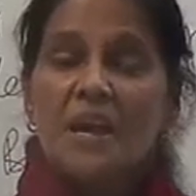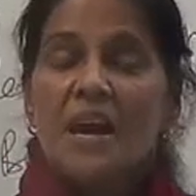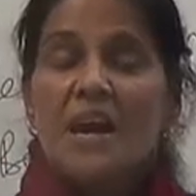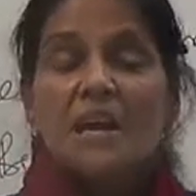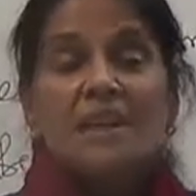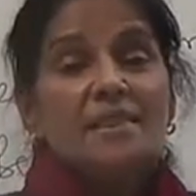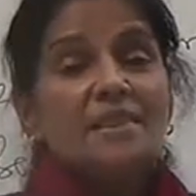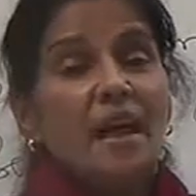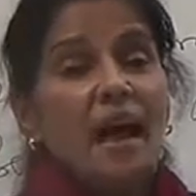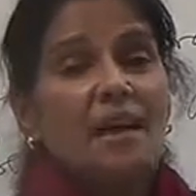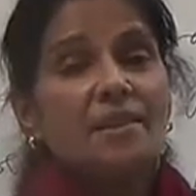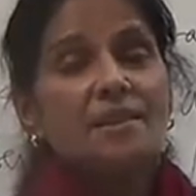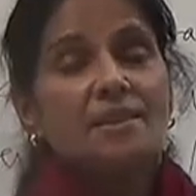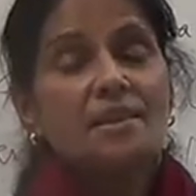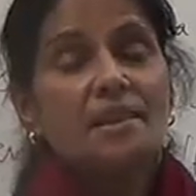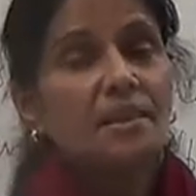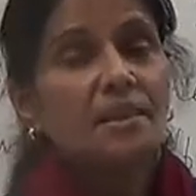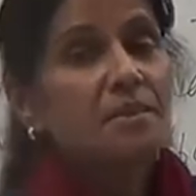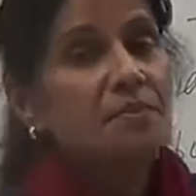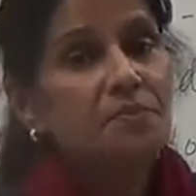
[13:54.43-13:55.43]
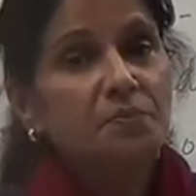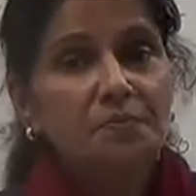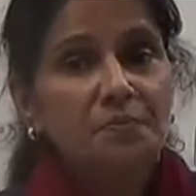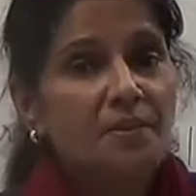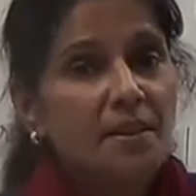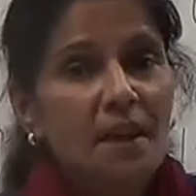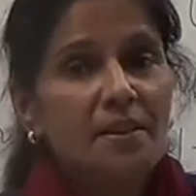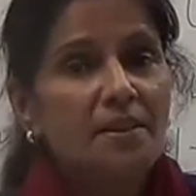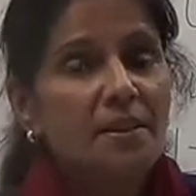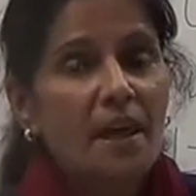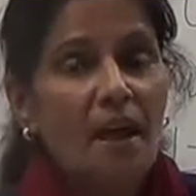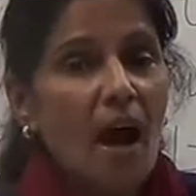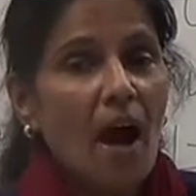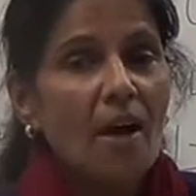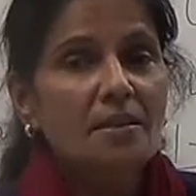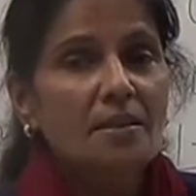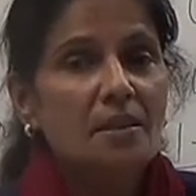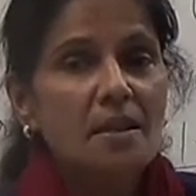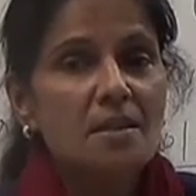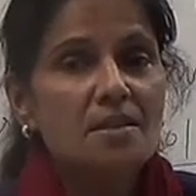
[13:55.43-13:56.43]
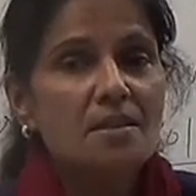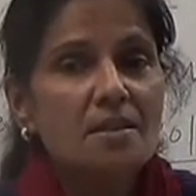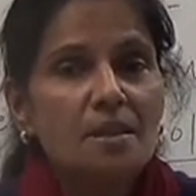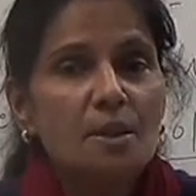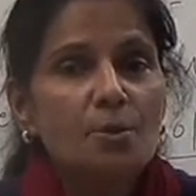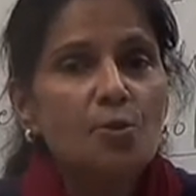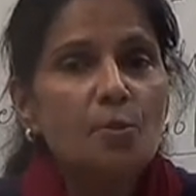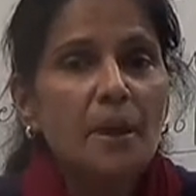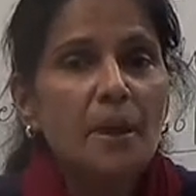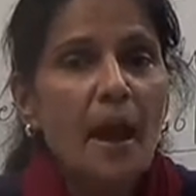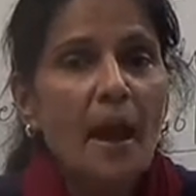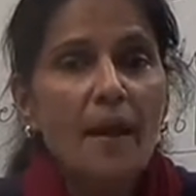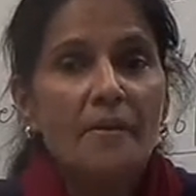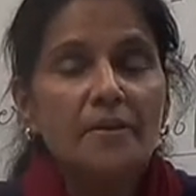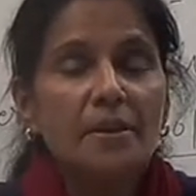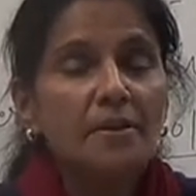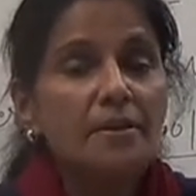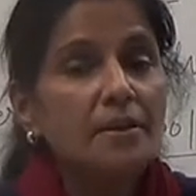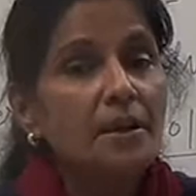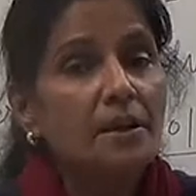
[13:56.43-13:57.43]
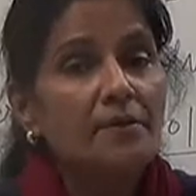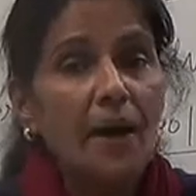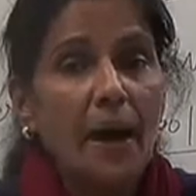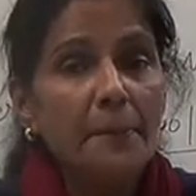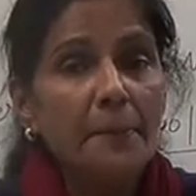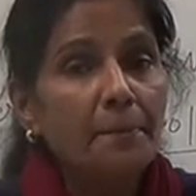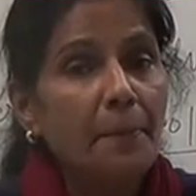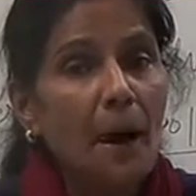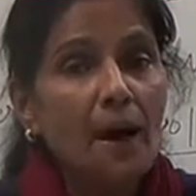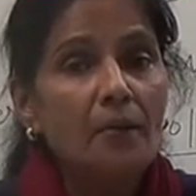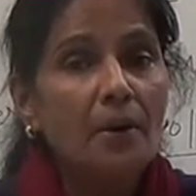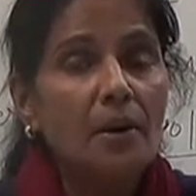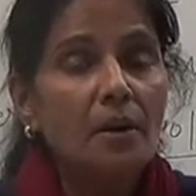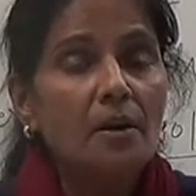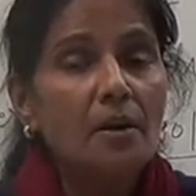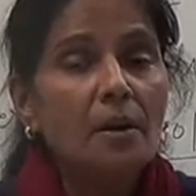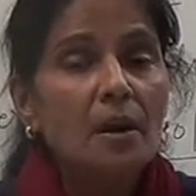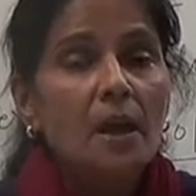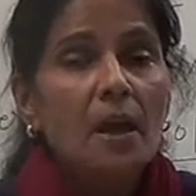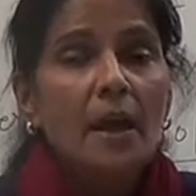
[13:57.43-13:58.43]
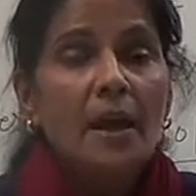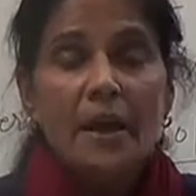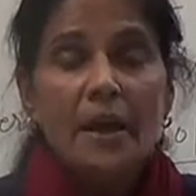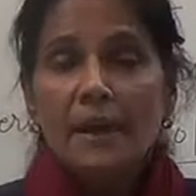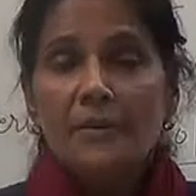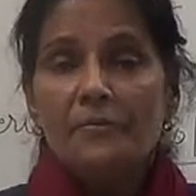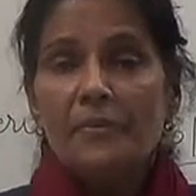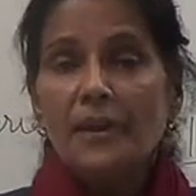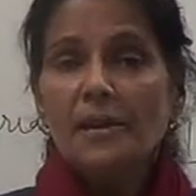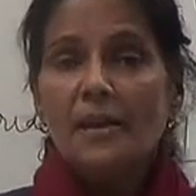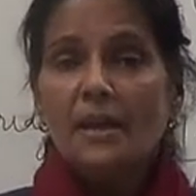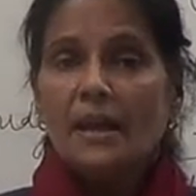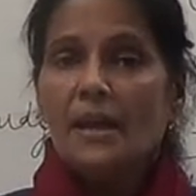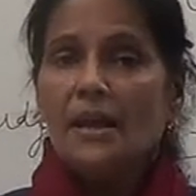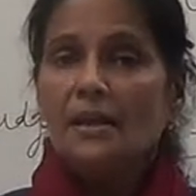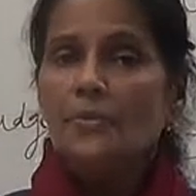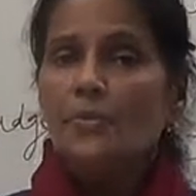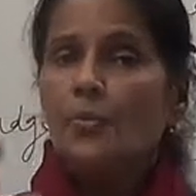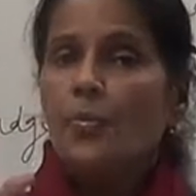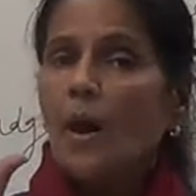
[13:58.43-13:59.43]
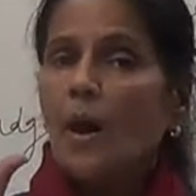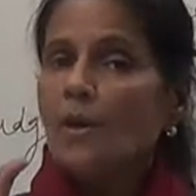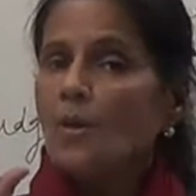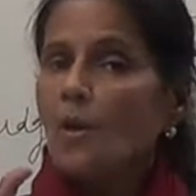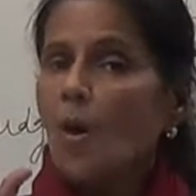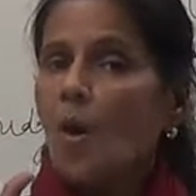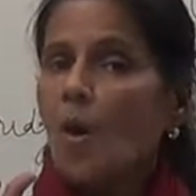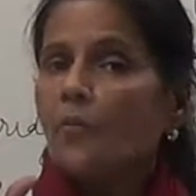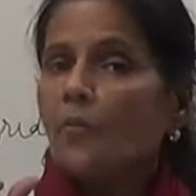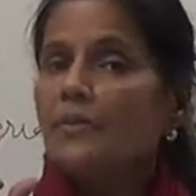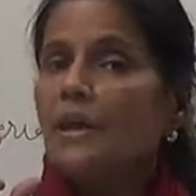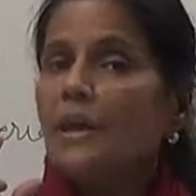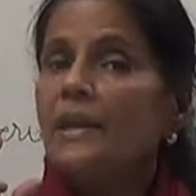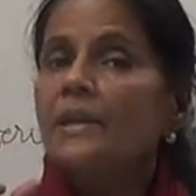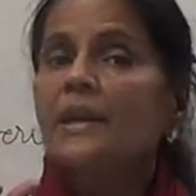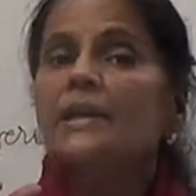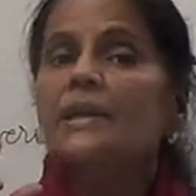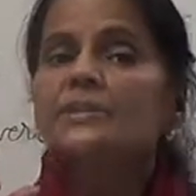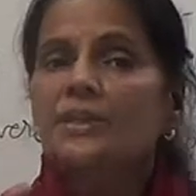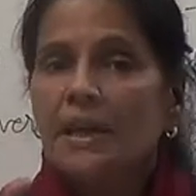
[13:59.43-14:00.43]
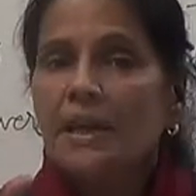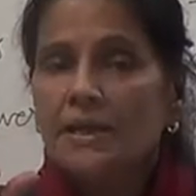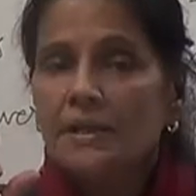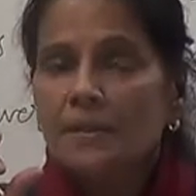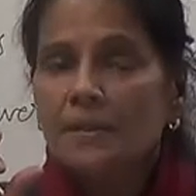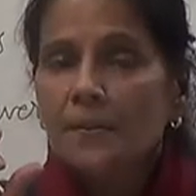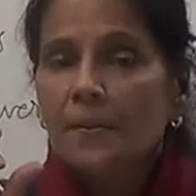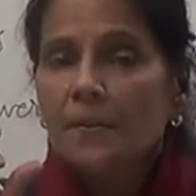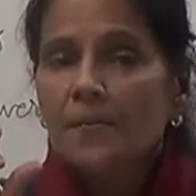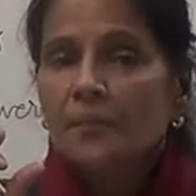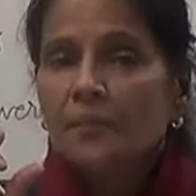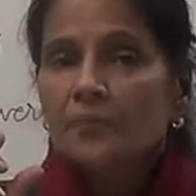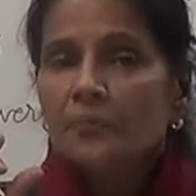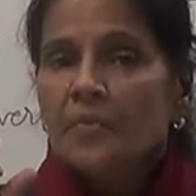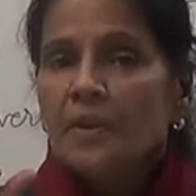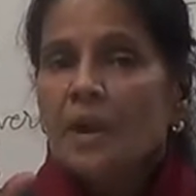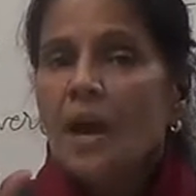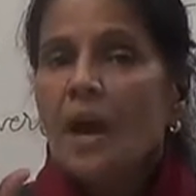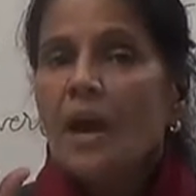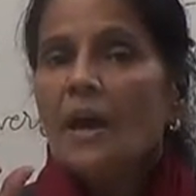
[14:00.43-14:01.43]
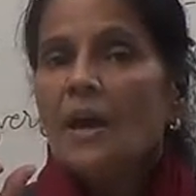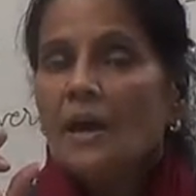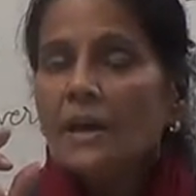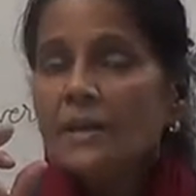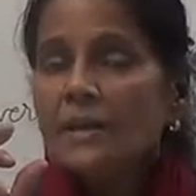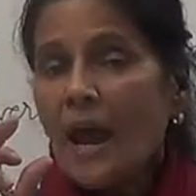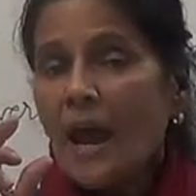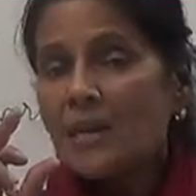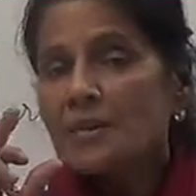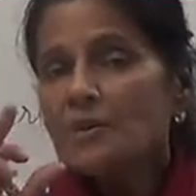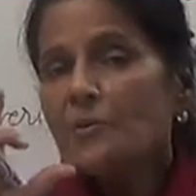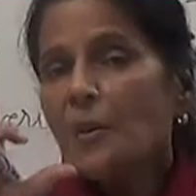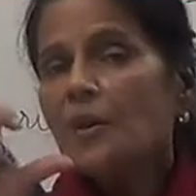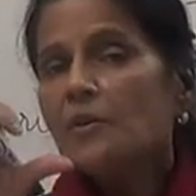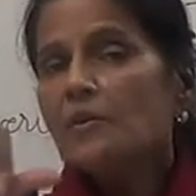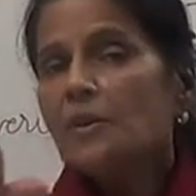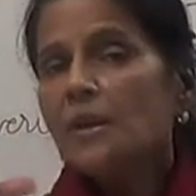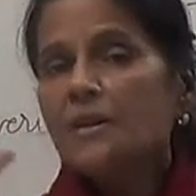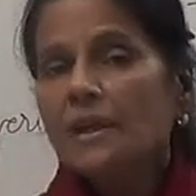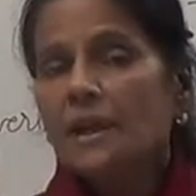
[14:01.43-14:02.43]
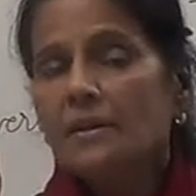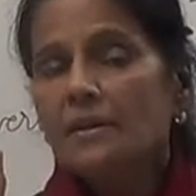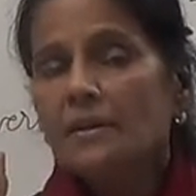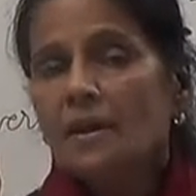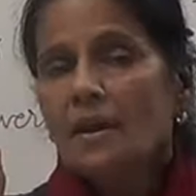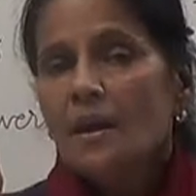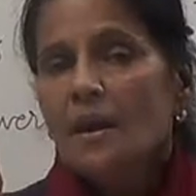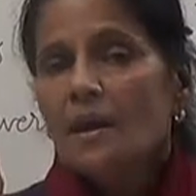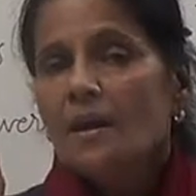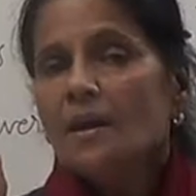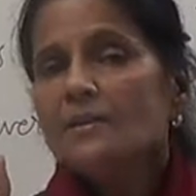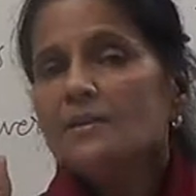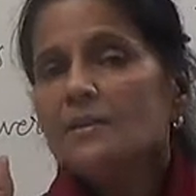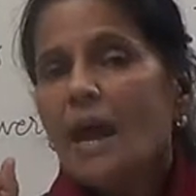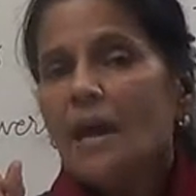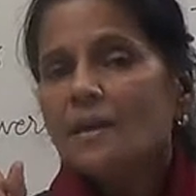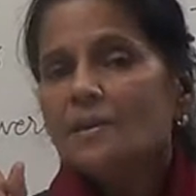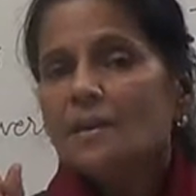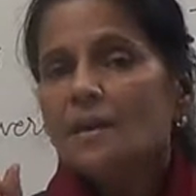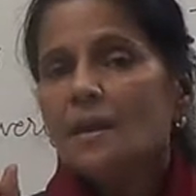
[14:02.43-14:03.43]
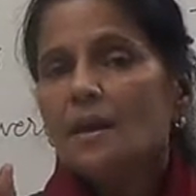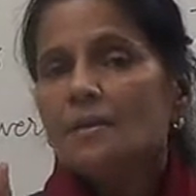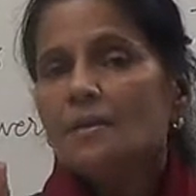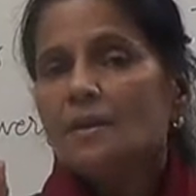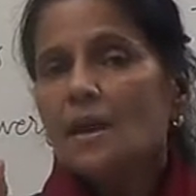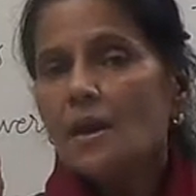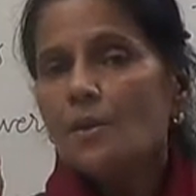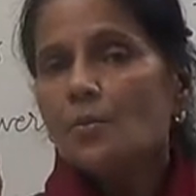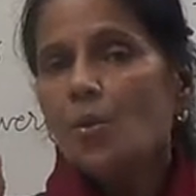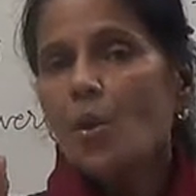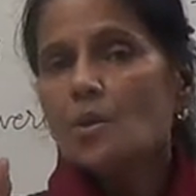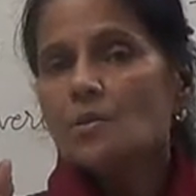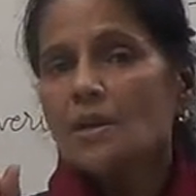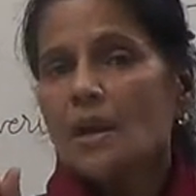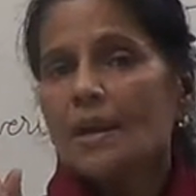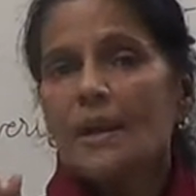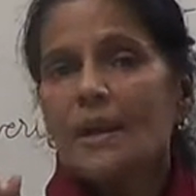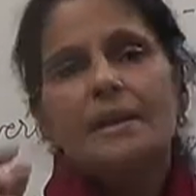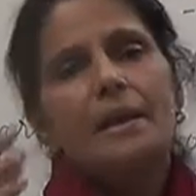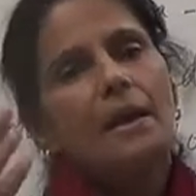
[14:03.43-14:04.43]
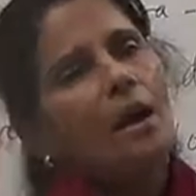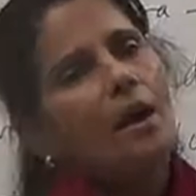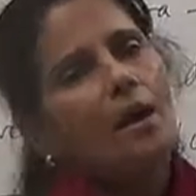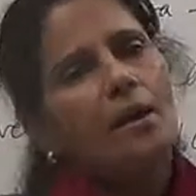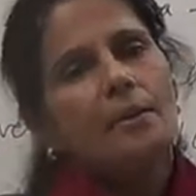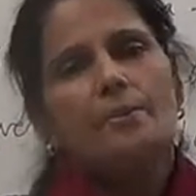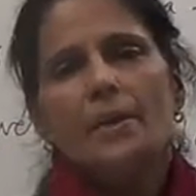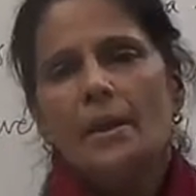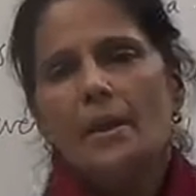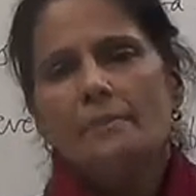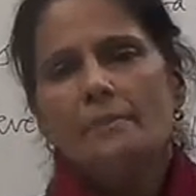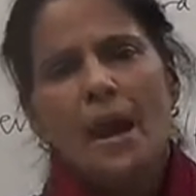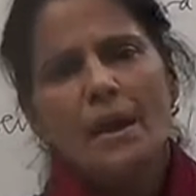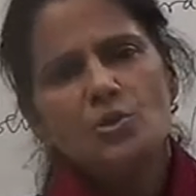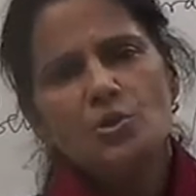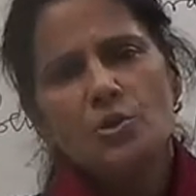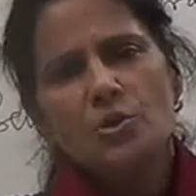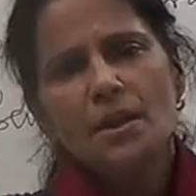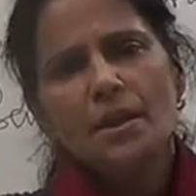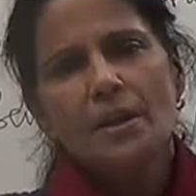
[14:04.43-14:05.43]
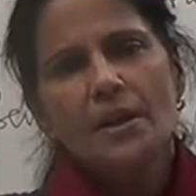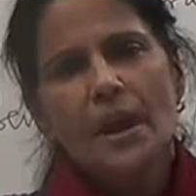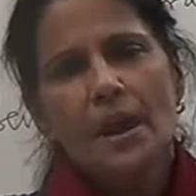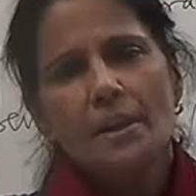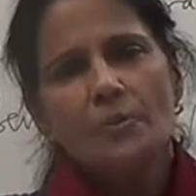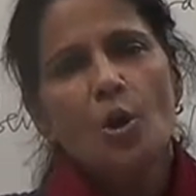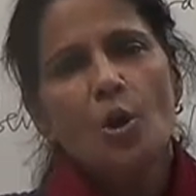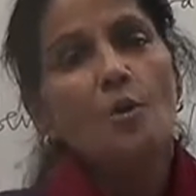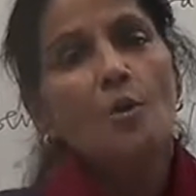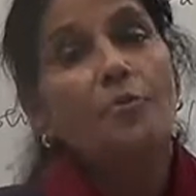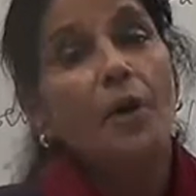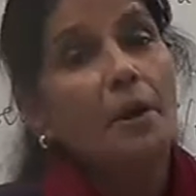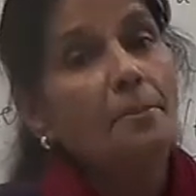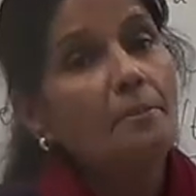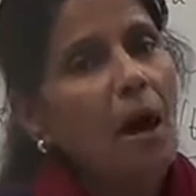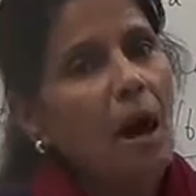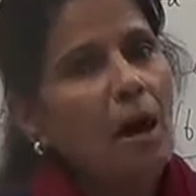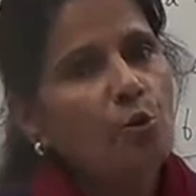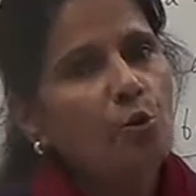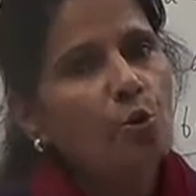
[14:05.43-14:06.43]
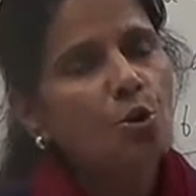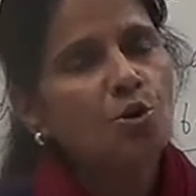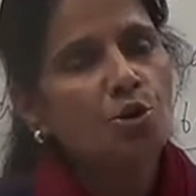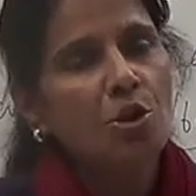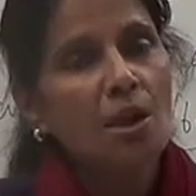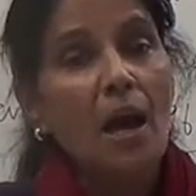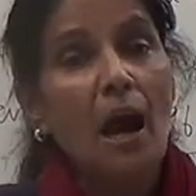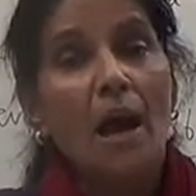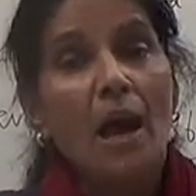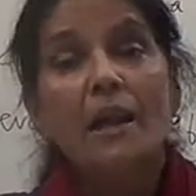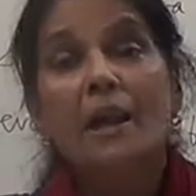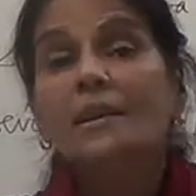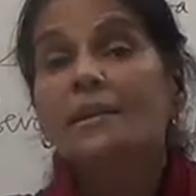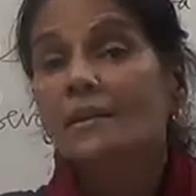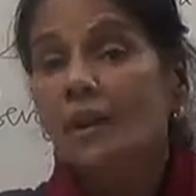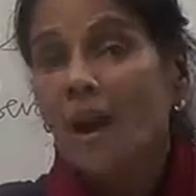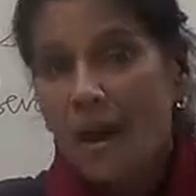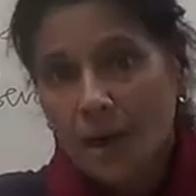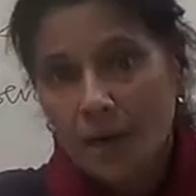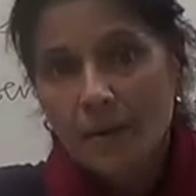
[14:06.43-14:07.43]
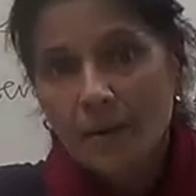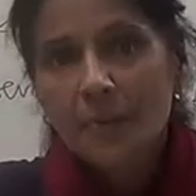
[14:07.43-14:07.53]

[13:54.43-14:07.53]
that uh, uh, they are considered to be having the divine power. Even in one of the legend, uh, it has been written uh, that uh, there was a lady, uh, imaginary name, your one mark question, Alanka.